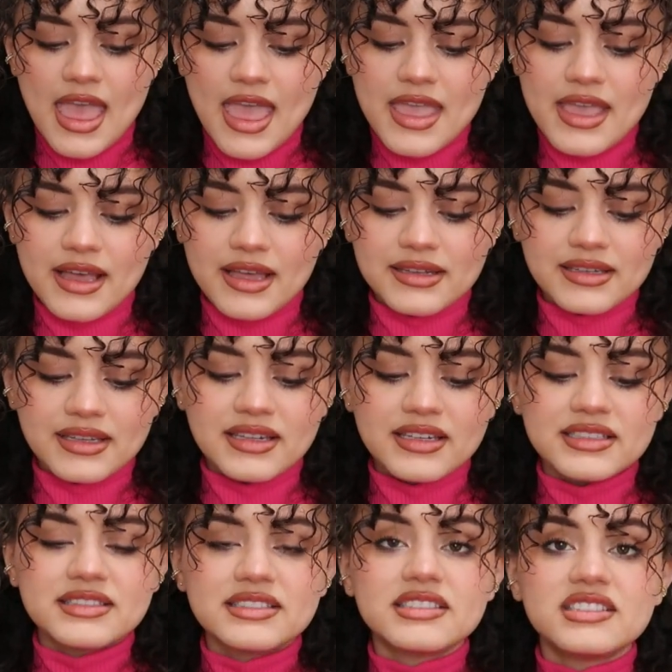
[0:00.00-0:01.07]
and it
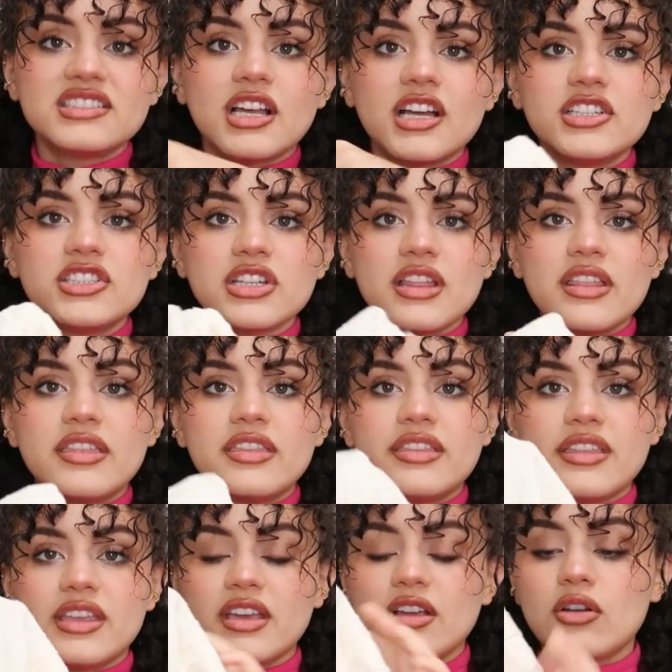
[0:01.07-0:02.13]
is such a
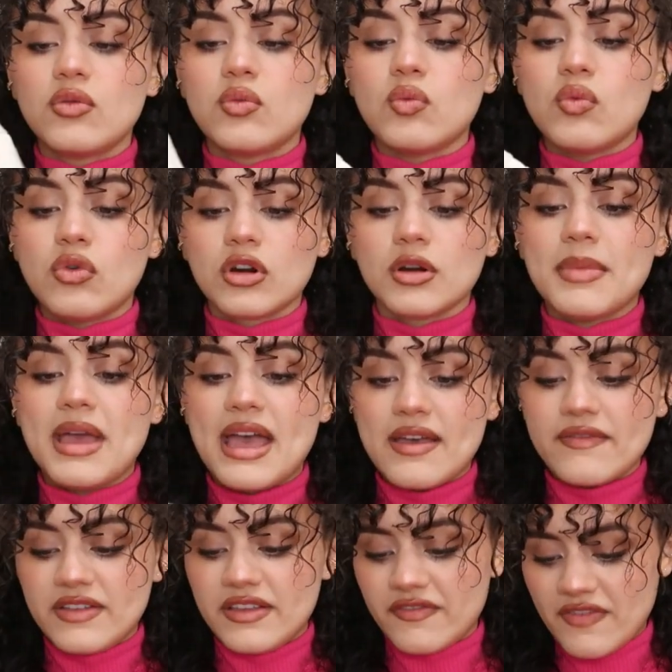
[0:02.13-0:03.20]
thick, warm,
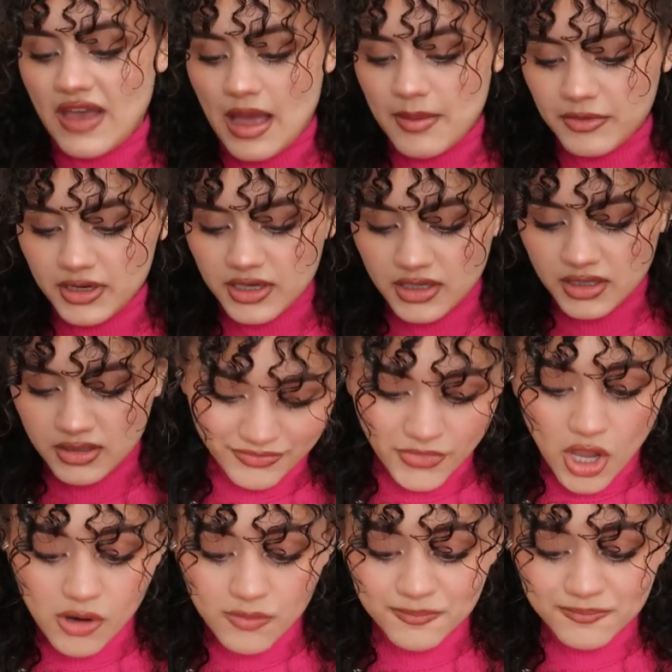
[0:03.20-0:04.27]
heavy fabric.
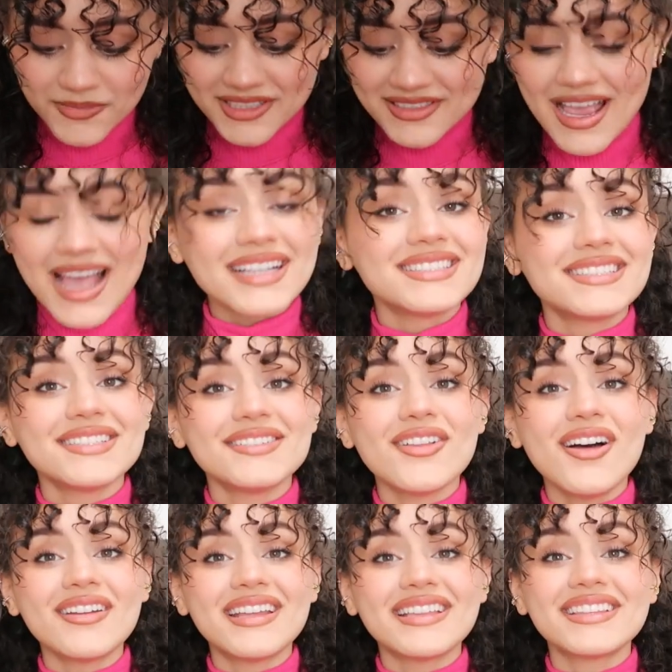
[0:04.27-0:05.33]
Oh, the tag's still
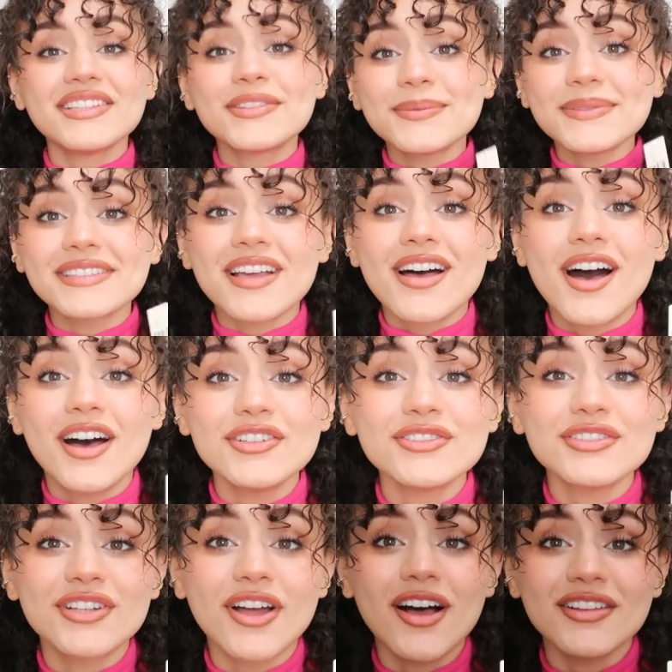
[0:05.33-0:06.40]
on it. This was a
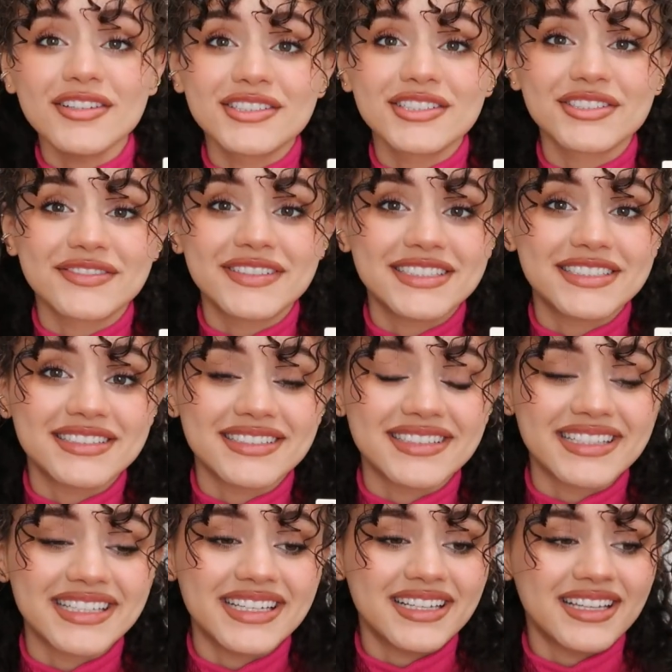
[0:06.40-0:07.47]
$100
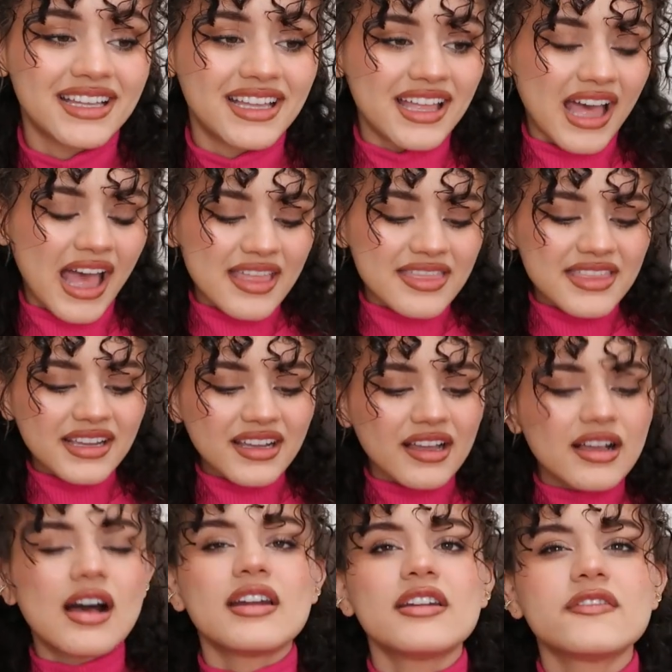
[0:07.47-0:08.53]
originally. I think
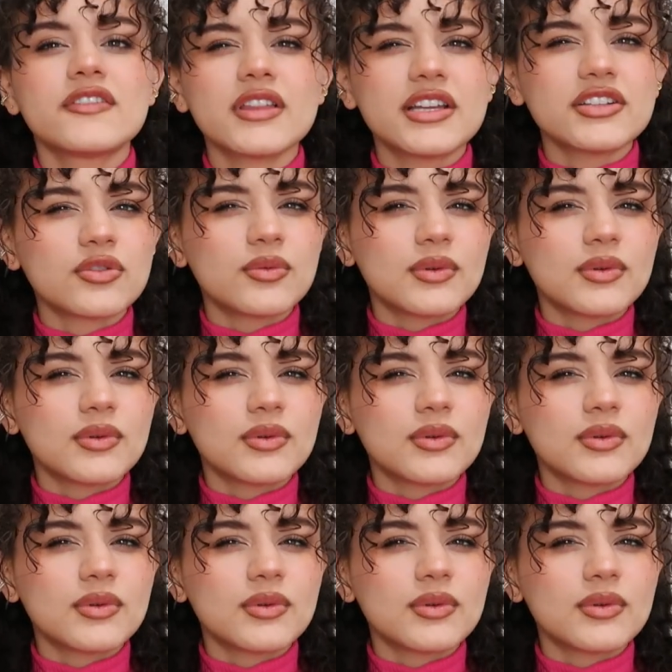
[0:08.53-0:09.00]
I got it for like